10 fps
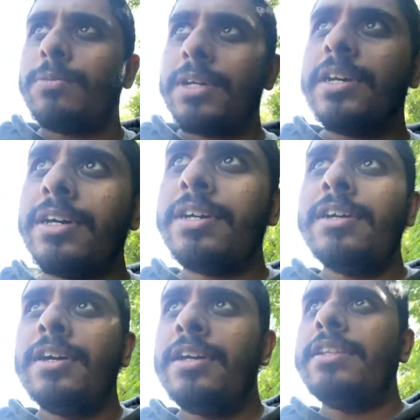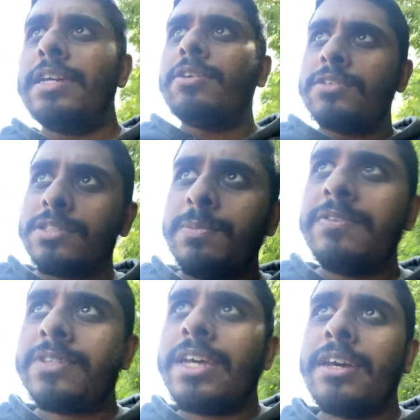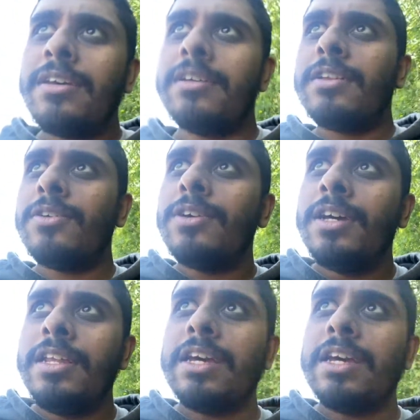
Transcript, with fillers: but uh, they got Smyths here, you know. They